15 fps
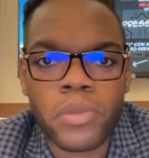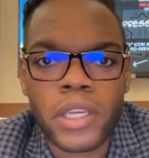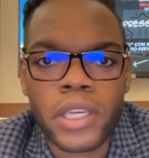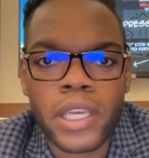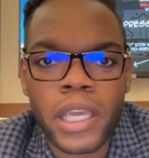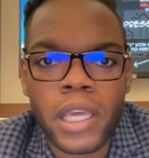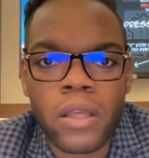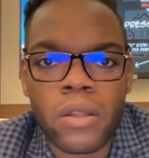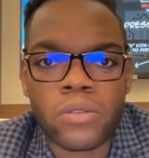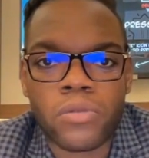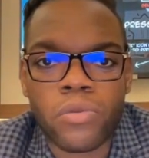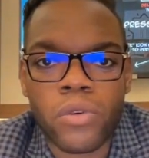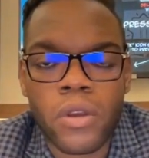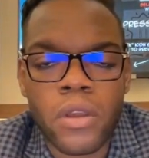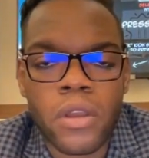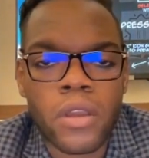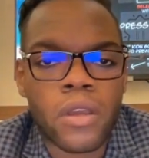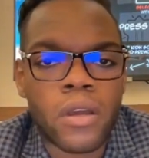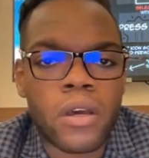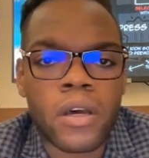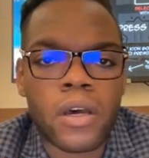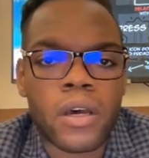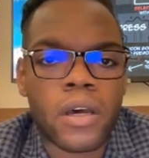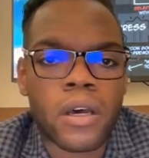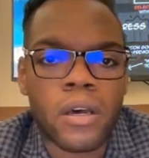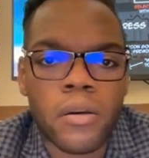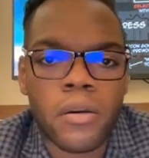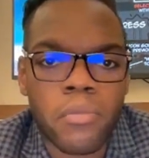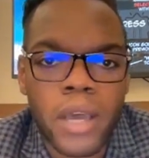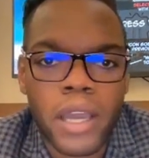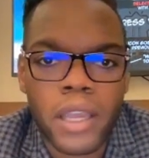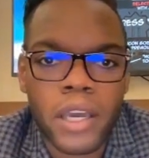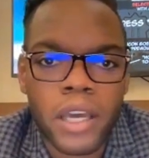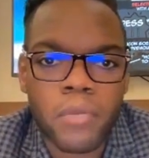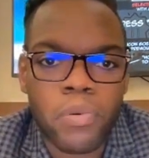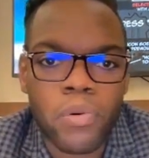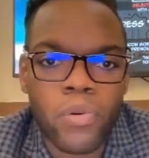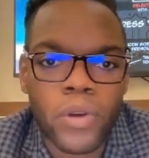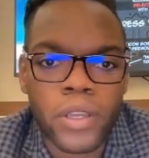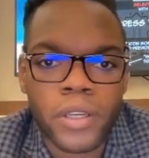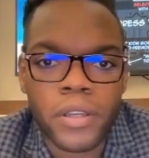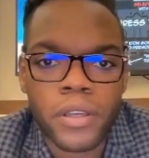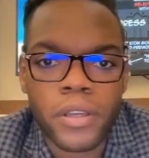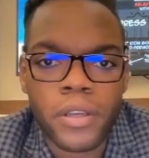being held by gunpoint.